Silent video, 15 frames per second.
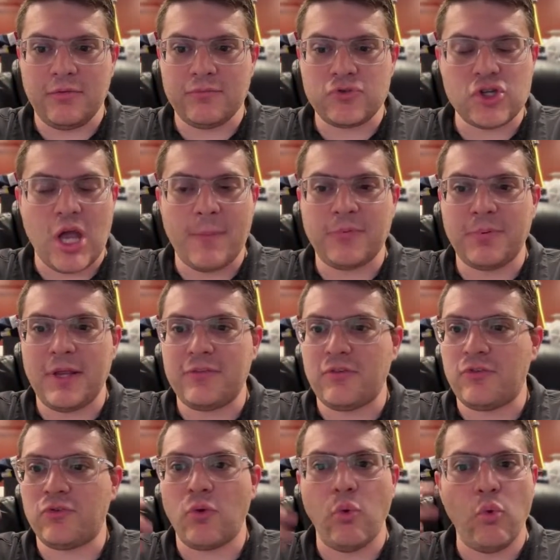shop
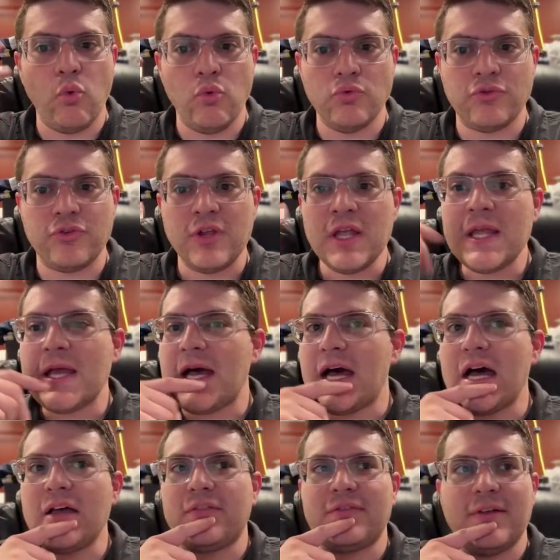spaces, schools,
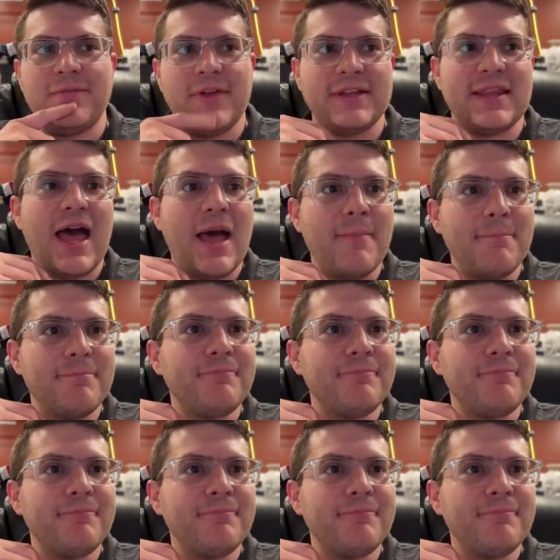stuff like that.